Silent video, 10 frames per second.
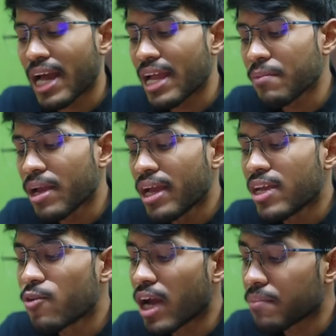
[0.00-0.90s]
time,
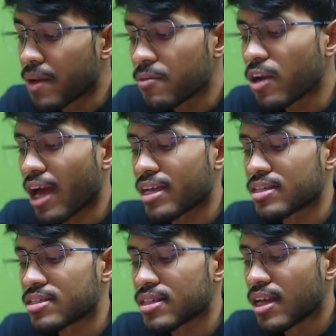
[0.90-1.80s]
you can
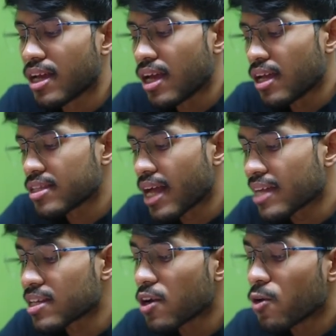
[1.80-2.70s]
memorize
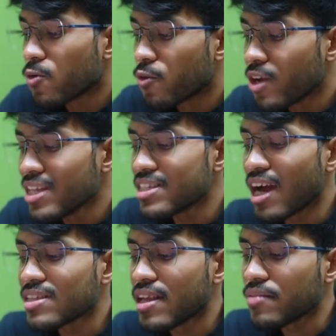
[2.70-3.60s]
that which
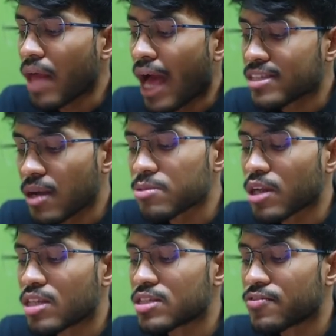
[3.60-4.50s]
are the
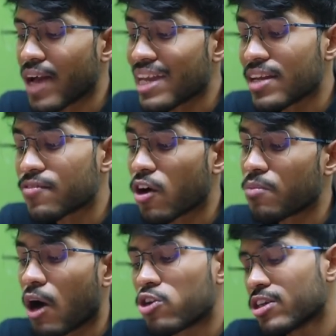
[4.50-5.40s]
assumptions valid for
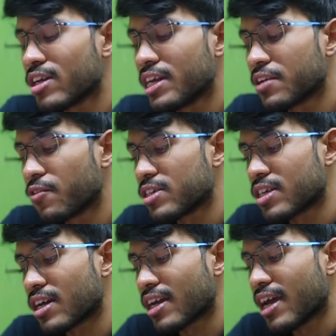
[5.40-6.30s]
boundary layer
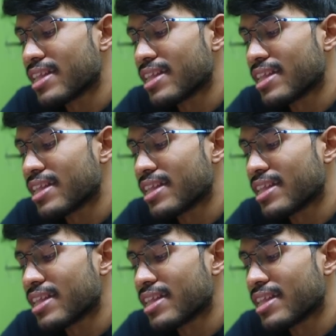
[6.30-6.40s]
equation.